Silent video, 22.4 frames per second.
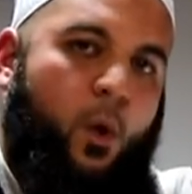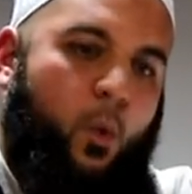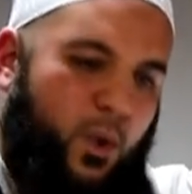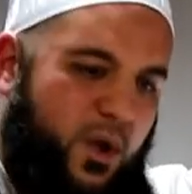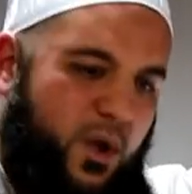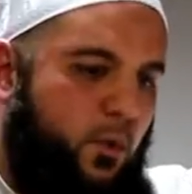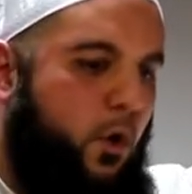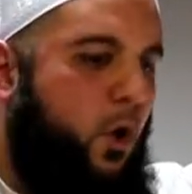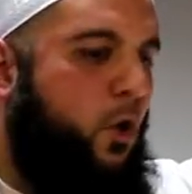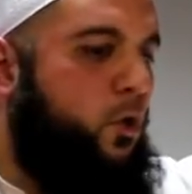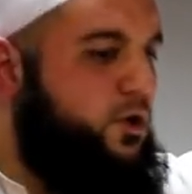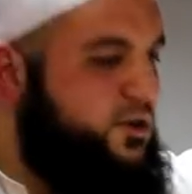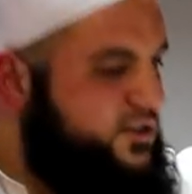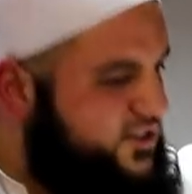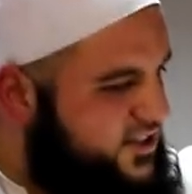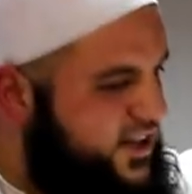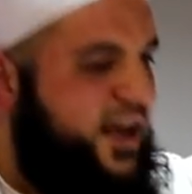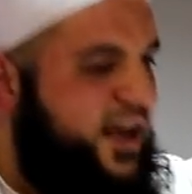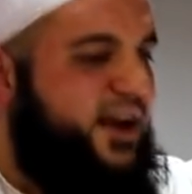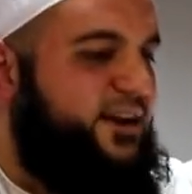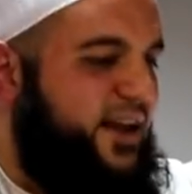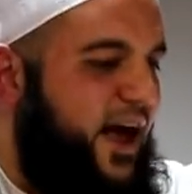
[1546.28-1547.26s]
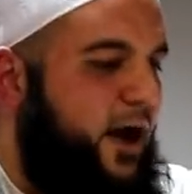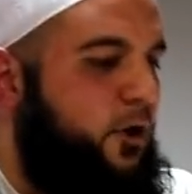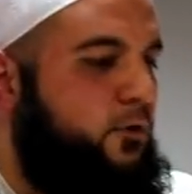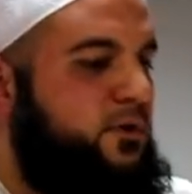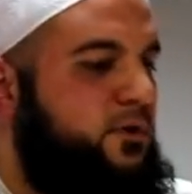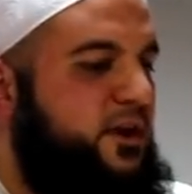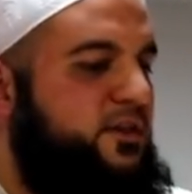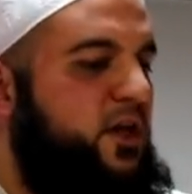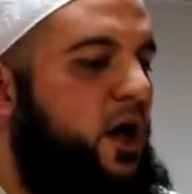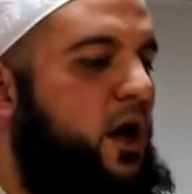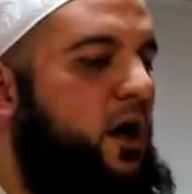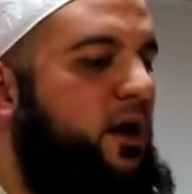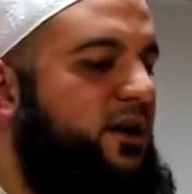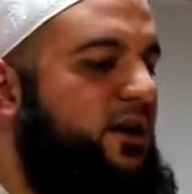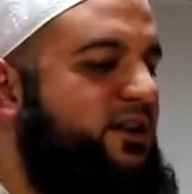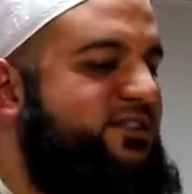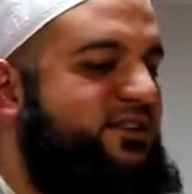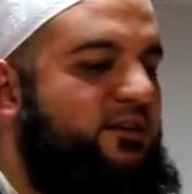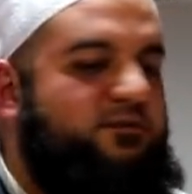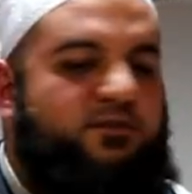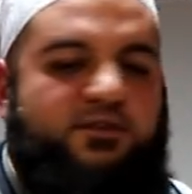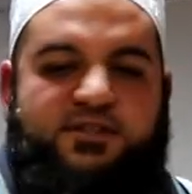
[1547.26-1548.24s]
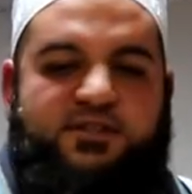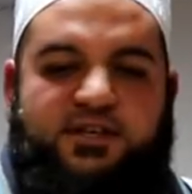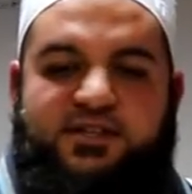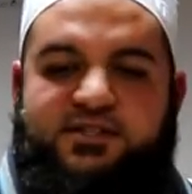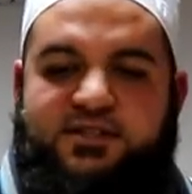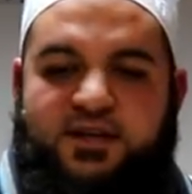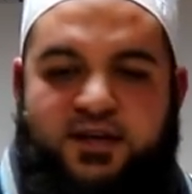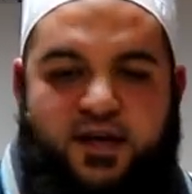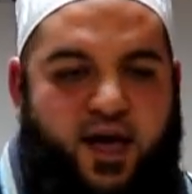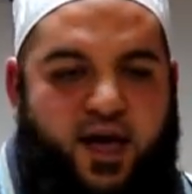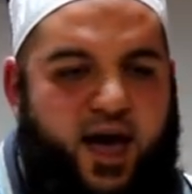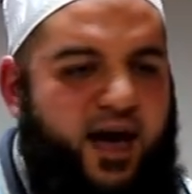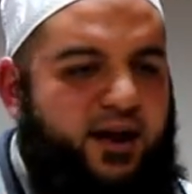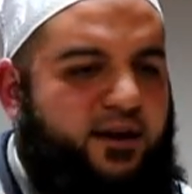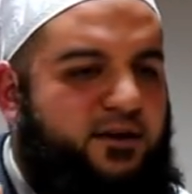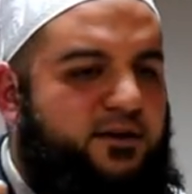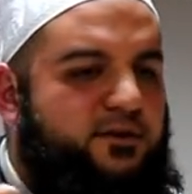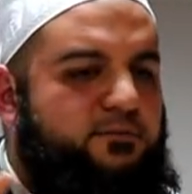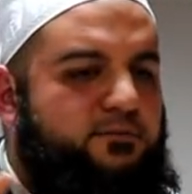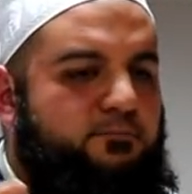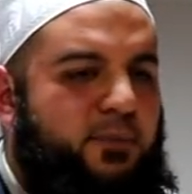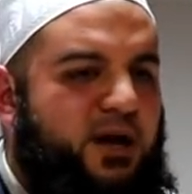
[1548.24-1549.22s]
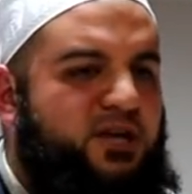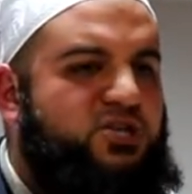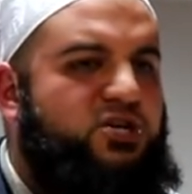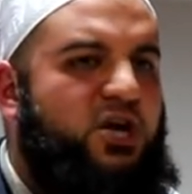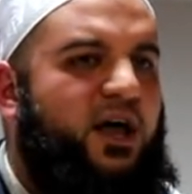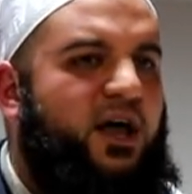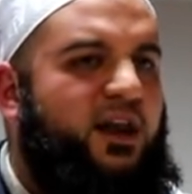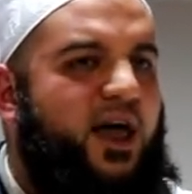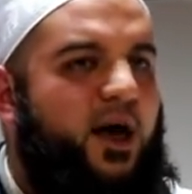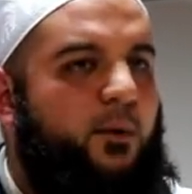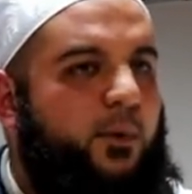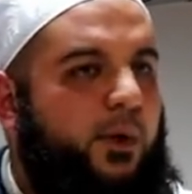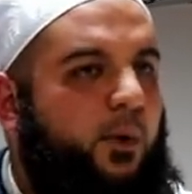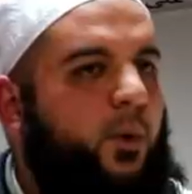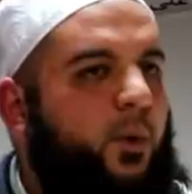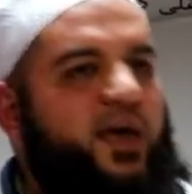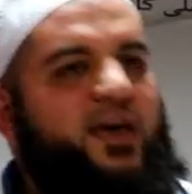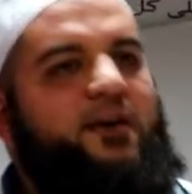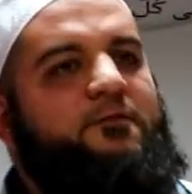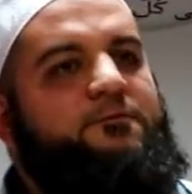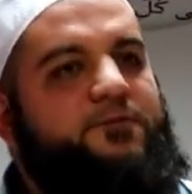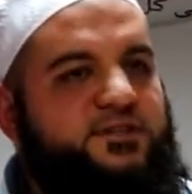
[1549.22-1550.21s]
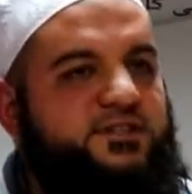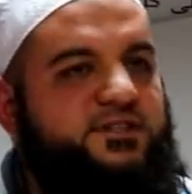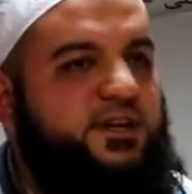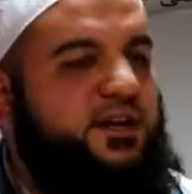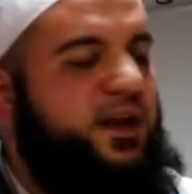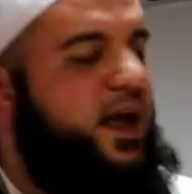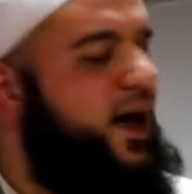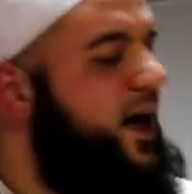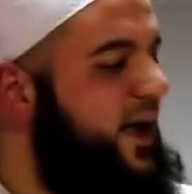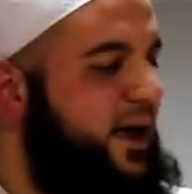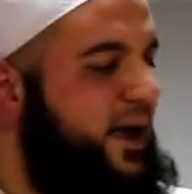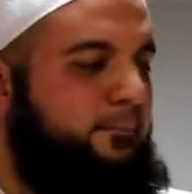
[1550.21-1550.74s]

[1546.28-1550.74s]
we were all sitting down in the early 70s, and mashallah, we were waiting for salah.